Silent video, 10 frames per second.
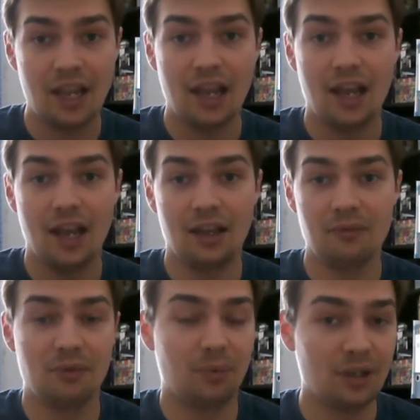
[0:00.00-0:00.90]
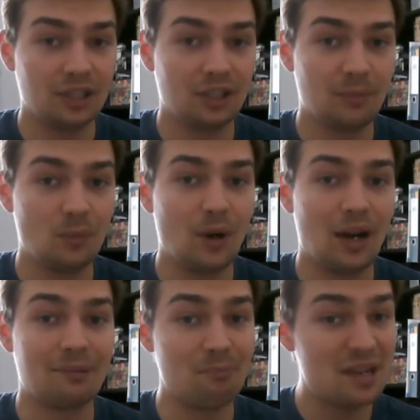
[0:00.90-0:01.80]
you're probably going to be
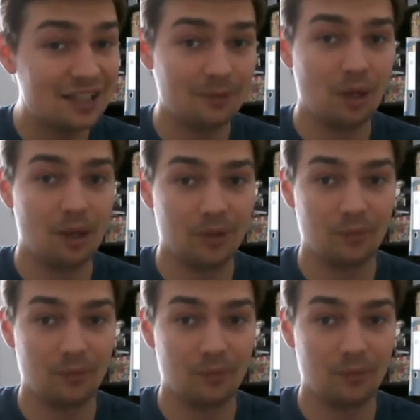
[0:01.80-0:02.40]
wearing medium armor,